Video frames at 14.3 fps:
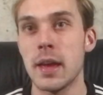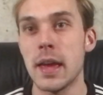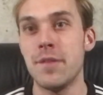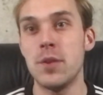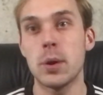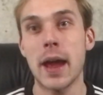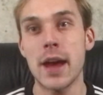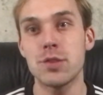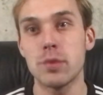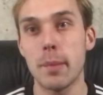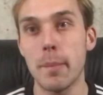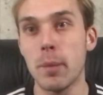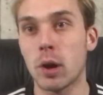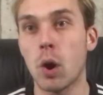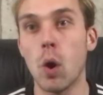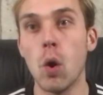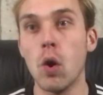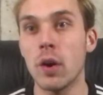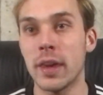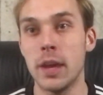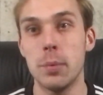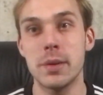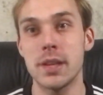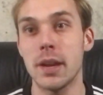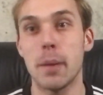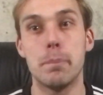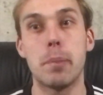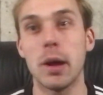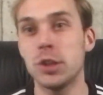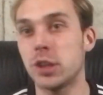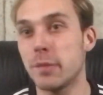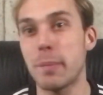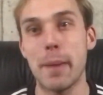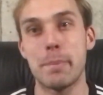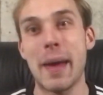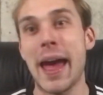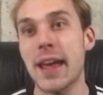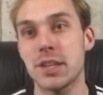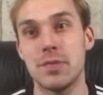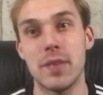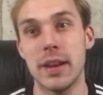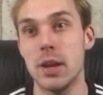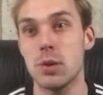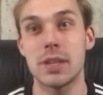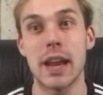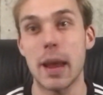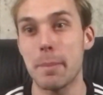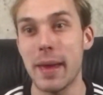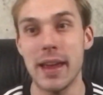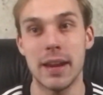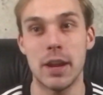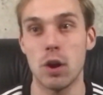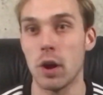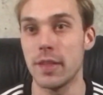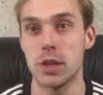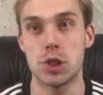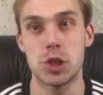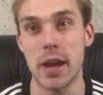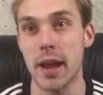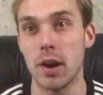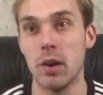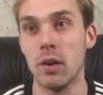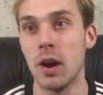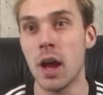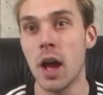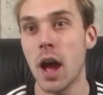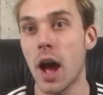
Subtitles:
If you guys remember Cole, he was in a bunch of my past videos that I made here on this channel.